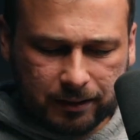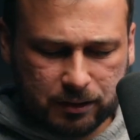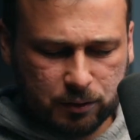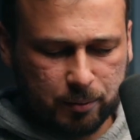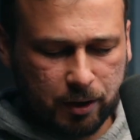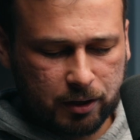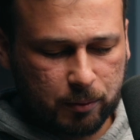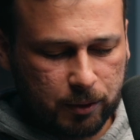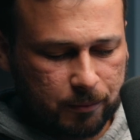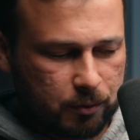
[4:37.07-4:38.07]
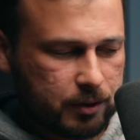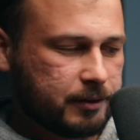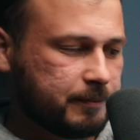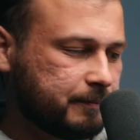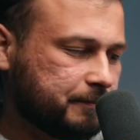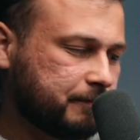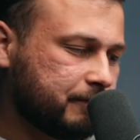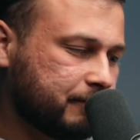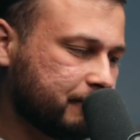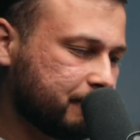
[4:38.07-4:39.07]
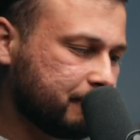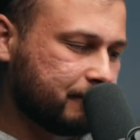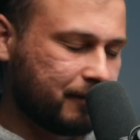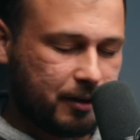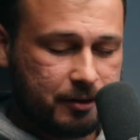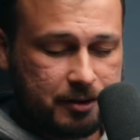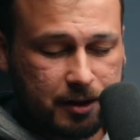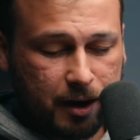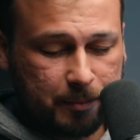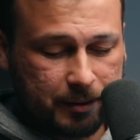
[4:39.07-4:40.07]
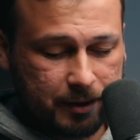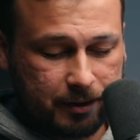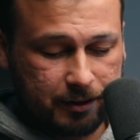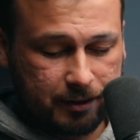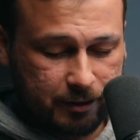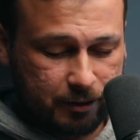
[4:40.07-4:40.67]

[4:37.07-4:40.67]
It's remarkable. Well, I'll stop uh,